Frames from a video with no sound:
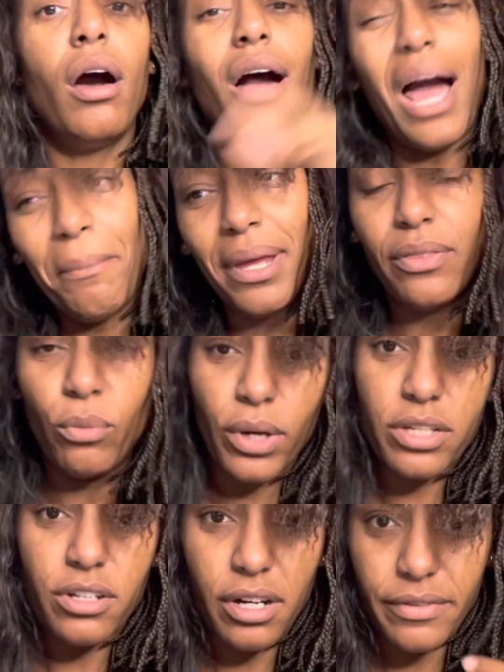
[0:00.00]
I mean, the
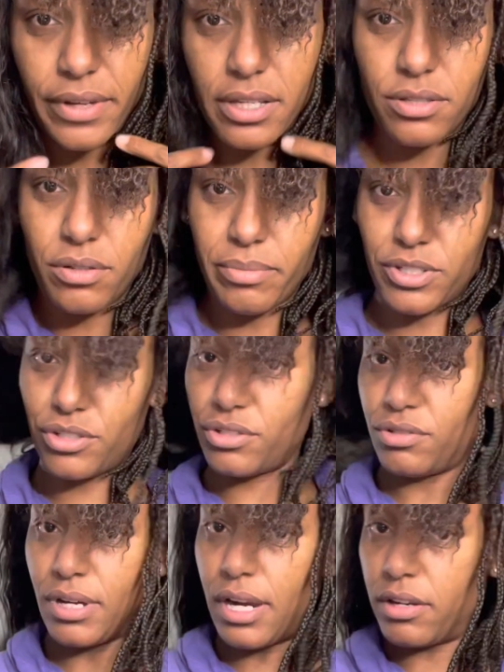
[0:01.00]
wigs are convenient too, but you
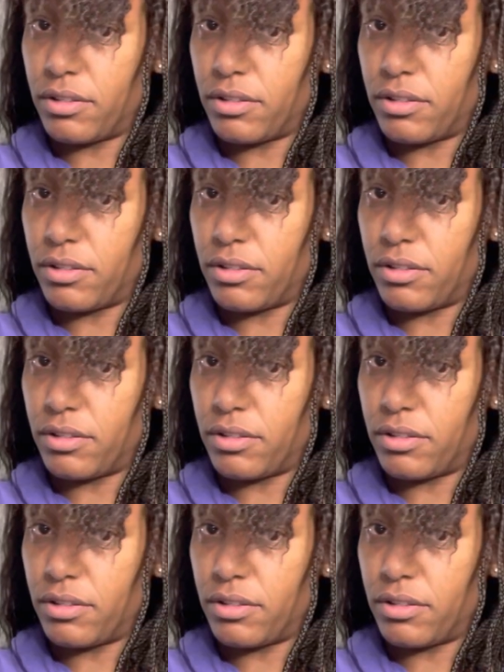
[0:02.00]
still gotta,